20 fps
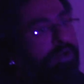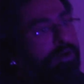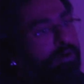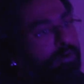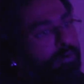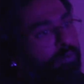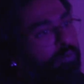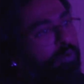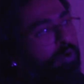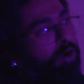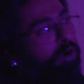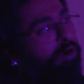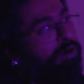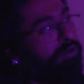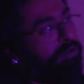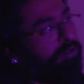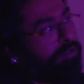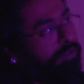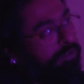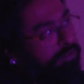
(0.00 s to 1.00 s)

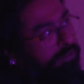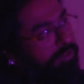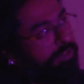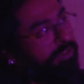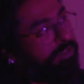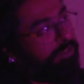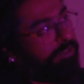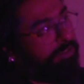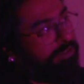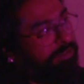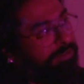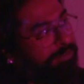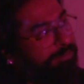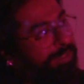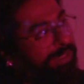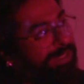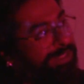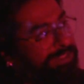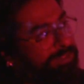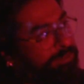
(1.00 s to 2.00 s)
walk the
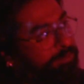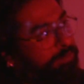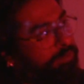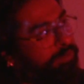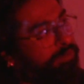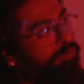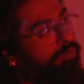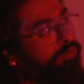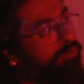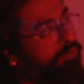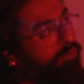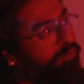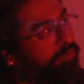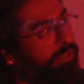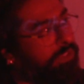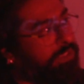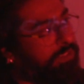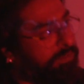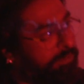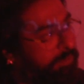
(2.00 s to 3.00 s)
participant through
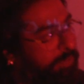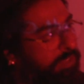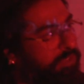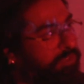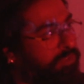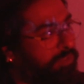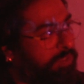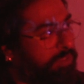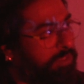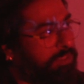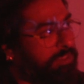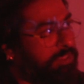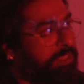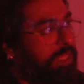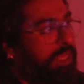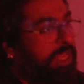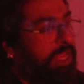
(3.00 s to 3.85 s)
these questions